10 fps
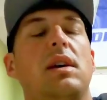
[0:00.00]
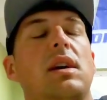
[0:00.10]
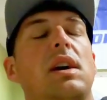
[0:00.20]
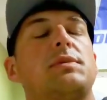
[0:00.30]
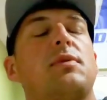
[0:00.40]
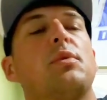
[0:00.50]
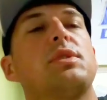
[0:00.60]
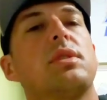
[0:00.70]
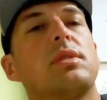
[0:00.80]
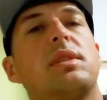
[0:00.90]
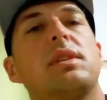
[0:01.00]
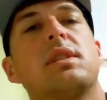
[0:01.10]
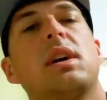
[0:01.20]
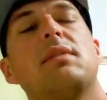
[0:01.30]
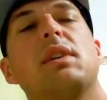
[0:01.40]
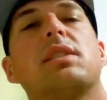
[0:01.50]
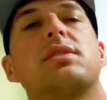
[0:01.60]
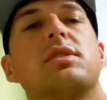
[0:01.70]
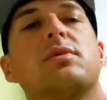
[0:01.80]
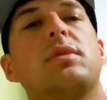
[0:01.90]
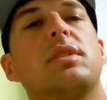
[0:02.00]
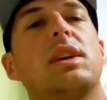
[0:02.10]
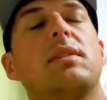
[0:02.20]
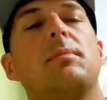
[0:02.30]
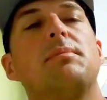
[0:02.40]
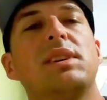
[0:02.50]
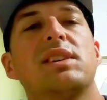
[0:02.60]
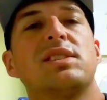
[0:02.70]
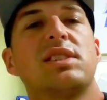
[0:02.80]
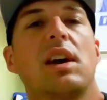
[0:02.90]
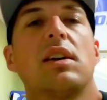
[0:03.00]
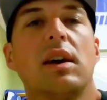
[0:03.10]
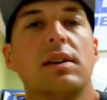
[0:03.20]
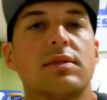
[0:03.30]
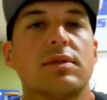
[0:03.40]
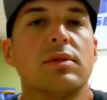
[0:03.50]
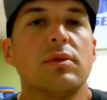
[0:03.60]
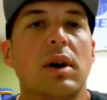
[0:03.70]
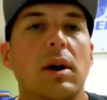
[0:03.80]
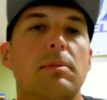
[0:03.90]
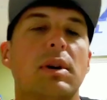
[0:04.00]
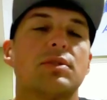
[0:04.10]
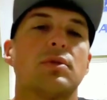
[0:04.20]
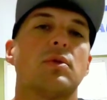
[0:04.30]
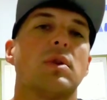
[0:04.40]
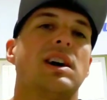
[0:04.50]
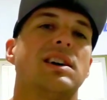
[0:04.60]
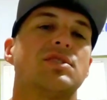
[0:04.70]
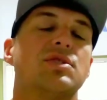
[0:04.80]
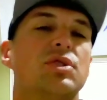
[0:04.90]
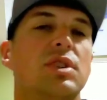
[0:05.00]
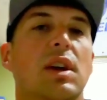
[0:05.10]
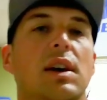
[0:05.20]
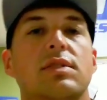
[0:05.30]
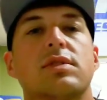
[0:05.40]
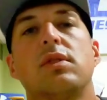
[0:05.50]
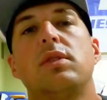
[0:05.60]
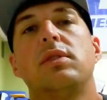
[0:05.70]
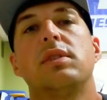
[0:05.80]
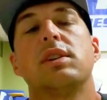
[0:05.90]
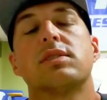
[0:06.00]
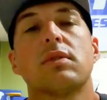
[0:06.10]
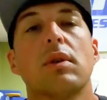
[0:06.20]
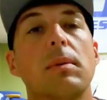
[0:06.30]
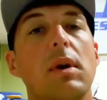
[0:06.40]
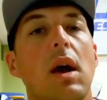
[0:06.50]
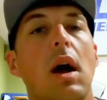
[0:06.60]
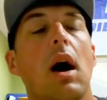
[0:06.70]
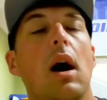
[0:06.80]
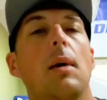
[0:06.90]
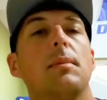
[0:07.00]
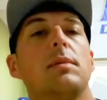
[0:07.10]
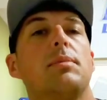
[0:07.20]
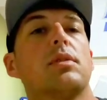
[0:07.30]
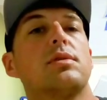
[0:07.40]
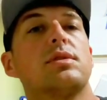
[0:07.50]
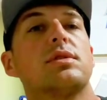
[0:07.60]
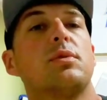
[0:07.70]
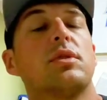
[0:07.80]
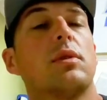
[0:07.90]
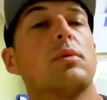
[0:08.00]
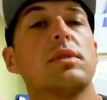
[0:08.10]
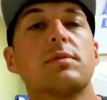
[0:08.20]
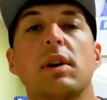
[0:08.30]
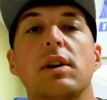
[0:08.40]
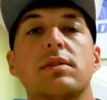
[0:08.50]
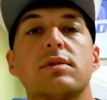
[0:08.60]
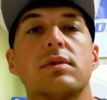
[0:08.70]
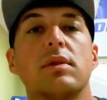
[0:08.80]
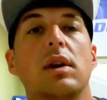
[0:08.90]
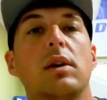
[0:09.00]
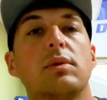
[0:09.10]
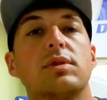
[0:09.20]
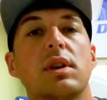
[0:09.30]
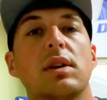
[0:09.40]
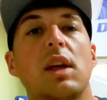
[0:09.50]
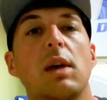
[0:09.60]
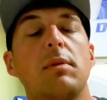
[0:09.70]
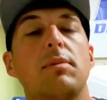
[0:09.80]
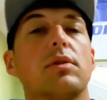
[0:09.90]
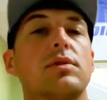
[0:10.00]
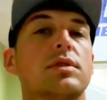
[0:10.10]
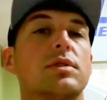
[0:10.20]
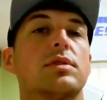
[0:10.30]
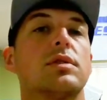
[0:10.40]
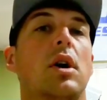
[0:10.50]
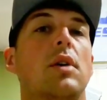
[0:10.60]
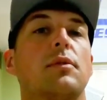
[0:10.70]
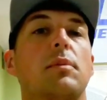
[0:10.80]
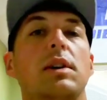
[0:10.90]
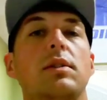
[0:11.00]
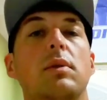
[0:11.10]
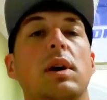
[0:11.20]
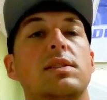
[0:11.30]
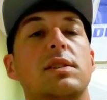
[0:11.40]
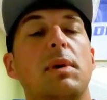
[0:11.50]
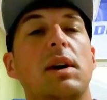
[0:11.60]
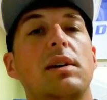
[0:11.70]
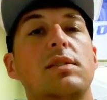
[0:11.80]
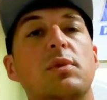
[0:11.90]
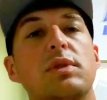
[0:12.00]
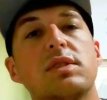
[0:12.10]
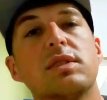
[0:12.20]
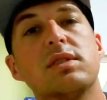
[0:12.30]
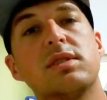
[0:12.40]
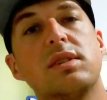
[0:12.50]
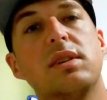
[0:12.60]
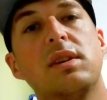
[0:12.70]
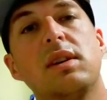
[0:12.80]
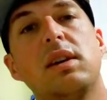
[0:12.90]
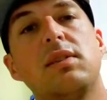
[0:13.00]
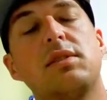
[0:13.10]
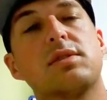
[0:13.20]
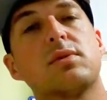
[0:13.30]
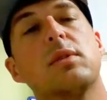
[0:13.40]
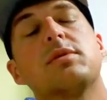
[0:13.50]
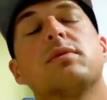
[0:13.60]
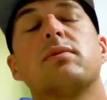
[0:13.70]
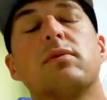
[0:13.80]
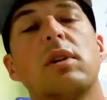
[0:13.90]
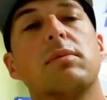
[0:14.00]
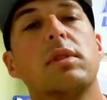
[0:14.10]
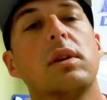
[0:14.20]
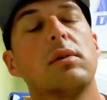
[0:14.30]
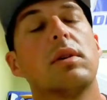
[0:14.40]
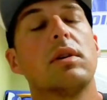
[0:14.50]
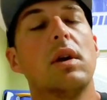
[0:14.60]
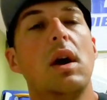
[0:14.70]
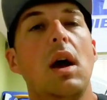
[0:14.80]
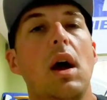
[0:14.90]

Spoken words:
Hey guys, before we start today's live action, just wanted to give a big shout out to Muscle Garage GS on Instagram. He purchased one of our wristbands, which again can be purchased off of my new Etsy page, which is in the description right below there.